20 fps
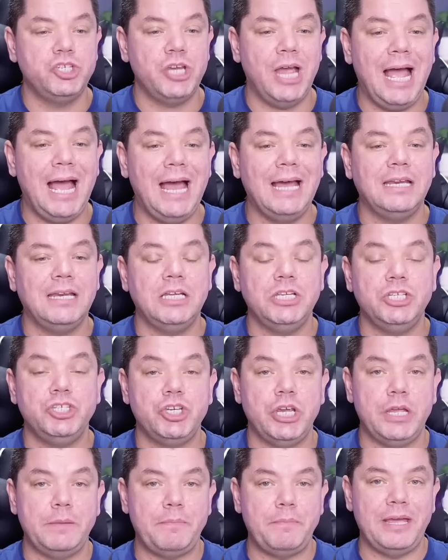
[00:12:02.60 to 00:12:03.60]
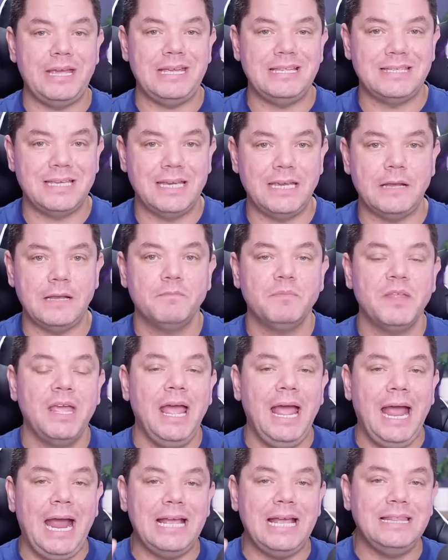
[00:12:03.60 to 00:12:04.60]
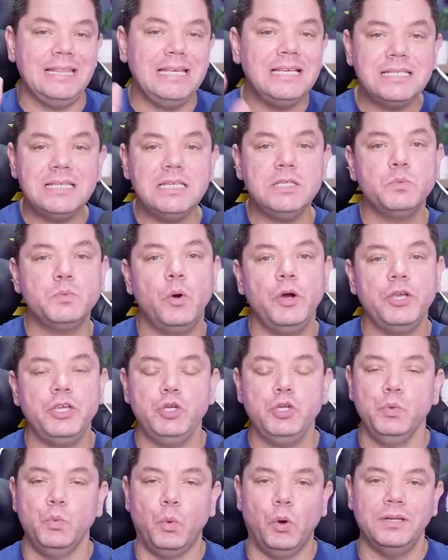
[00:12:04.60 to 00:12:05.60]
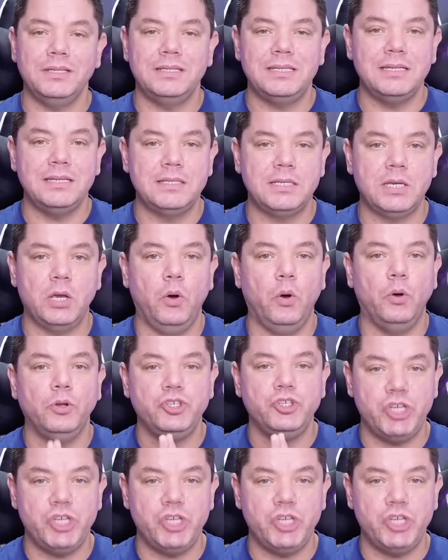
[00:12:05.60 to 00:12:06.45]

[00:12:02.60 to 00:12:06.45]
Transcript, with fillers: Chat G P T, and this is what you want to tell